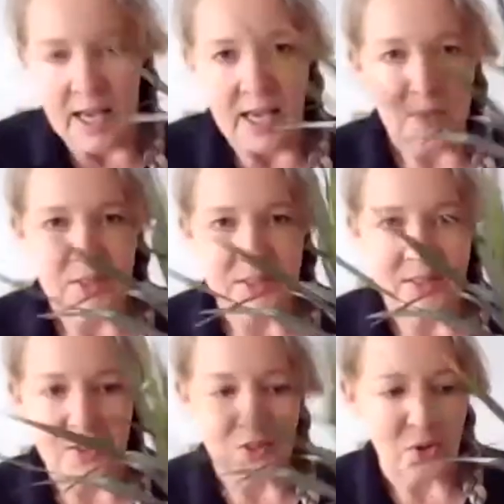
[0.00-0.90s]
And I was just
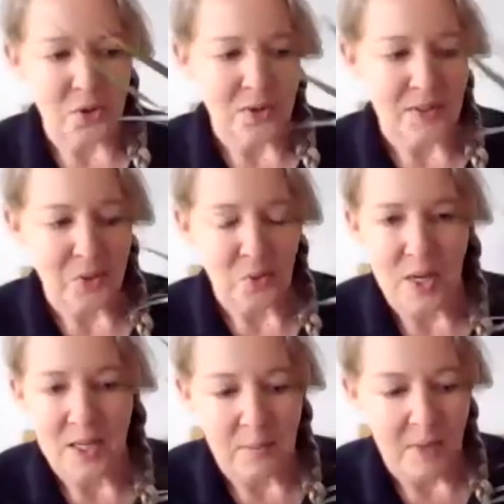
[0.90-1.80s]
going to show you. So
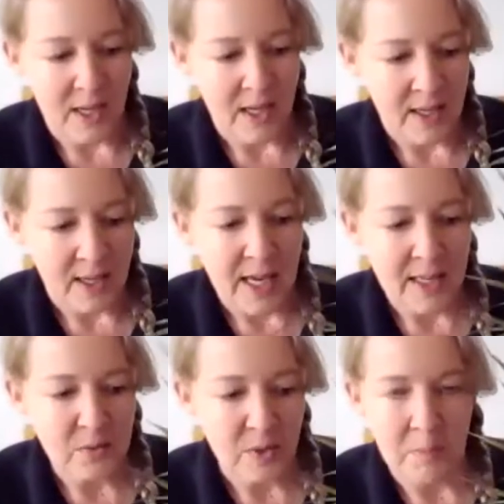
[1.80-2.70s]

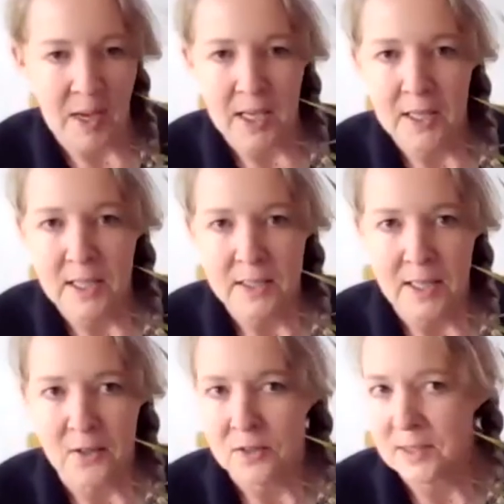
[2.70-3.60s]
last week, my
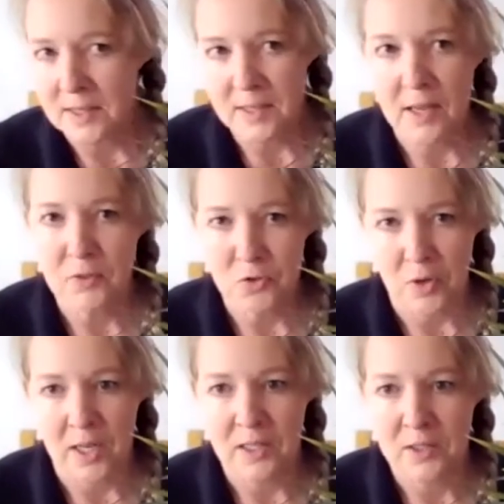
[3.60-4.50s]
container didn't have a
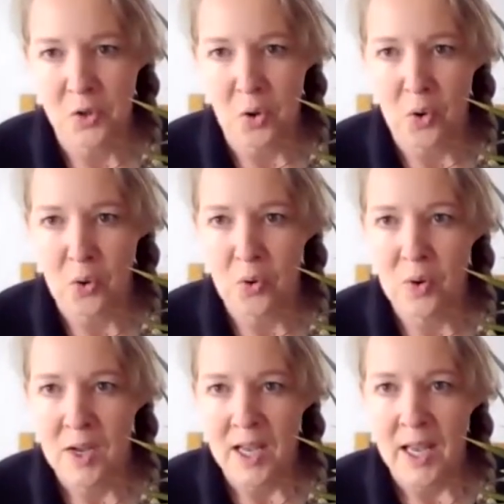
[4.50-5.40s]
drainage hole.